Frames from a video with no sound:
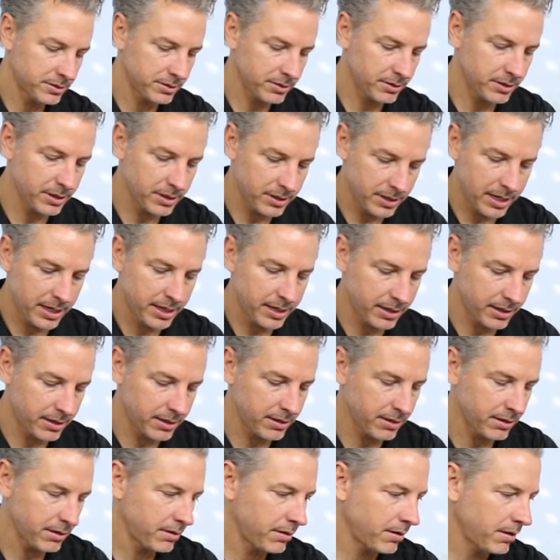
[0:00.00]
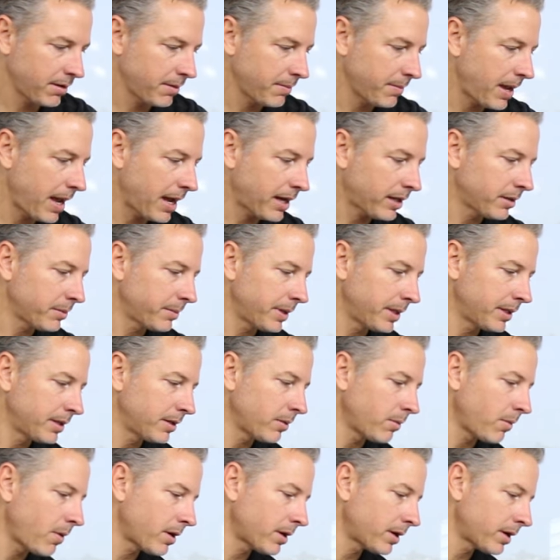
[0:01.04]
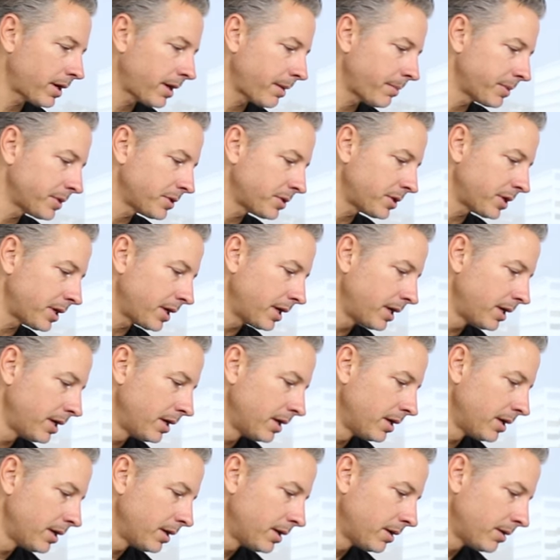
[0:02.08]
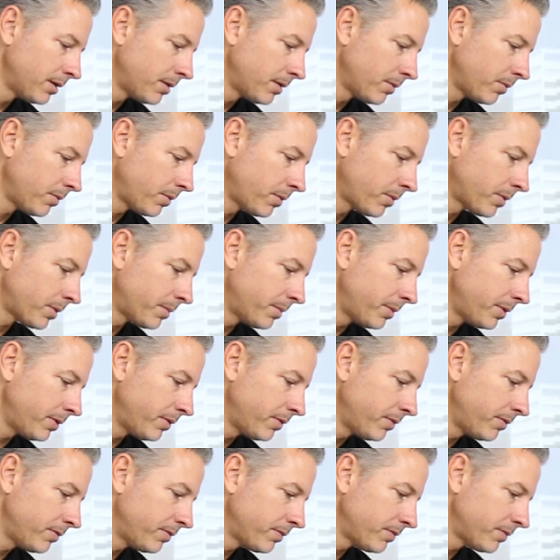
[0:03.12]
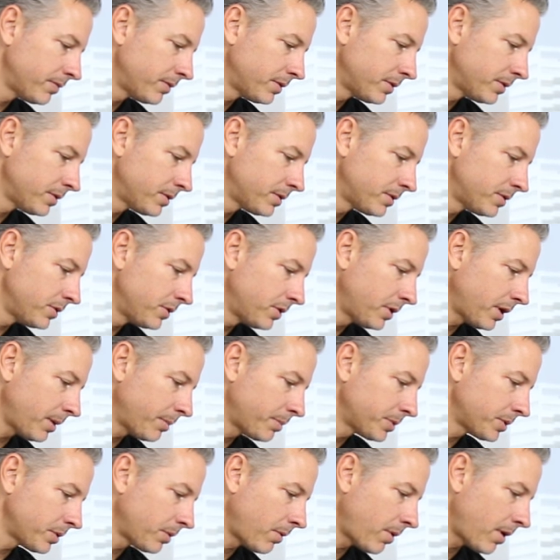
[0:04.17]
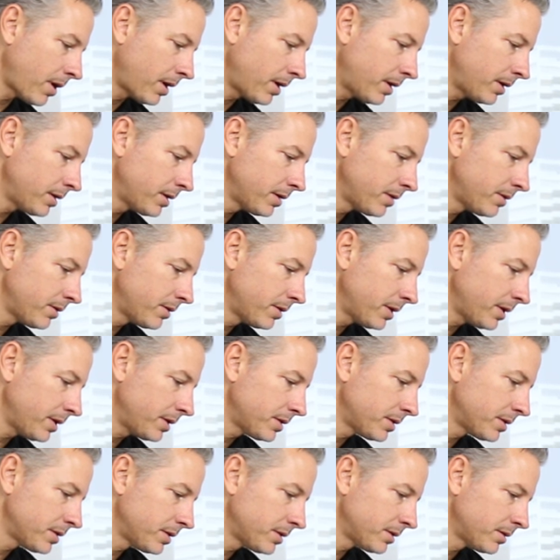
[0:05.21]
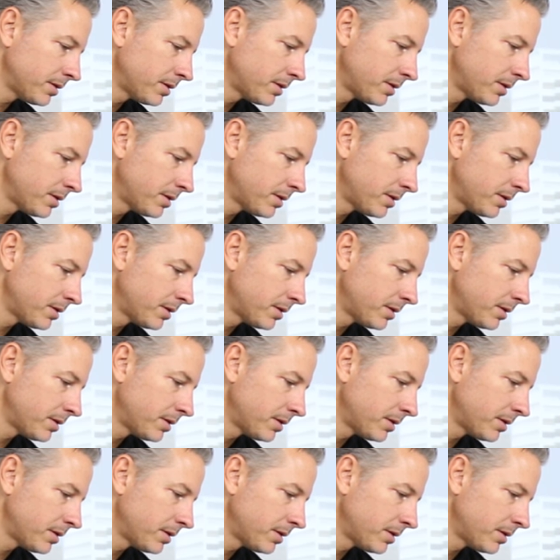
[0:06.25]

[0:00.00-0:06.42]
so that they can um, acclimate the water chemistry. We'll remove two cups of water to do this,